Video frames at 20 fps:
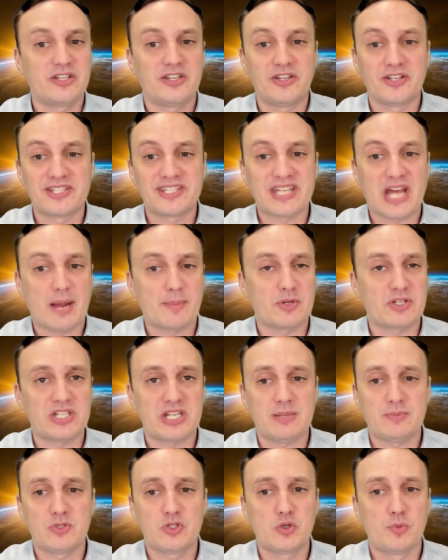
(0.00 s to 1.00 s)
the cyber
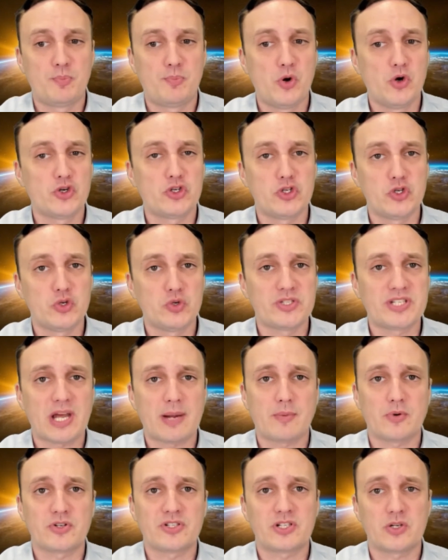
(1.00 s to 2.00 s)
teams to push new
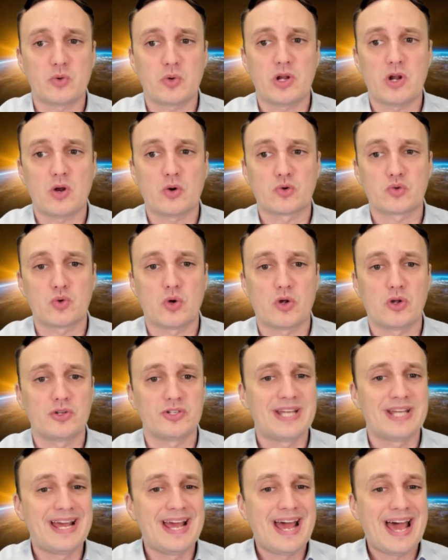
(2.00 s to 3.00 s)
cybersecurity controls